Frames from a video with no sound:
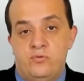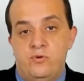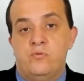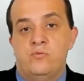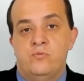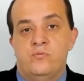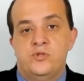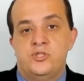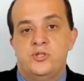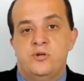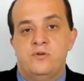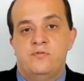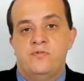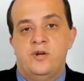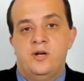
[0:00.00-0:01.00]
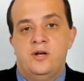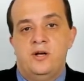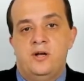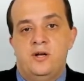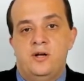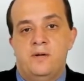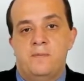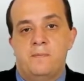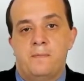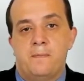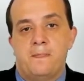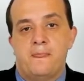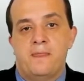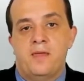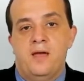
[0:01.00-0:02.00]
reserve
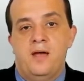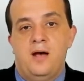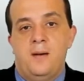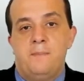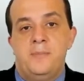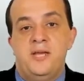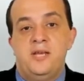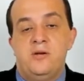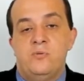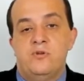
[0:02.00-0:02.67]
a meeting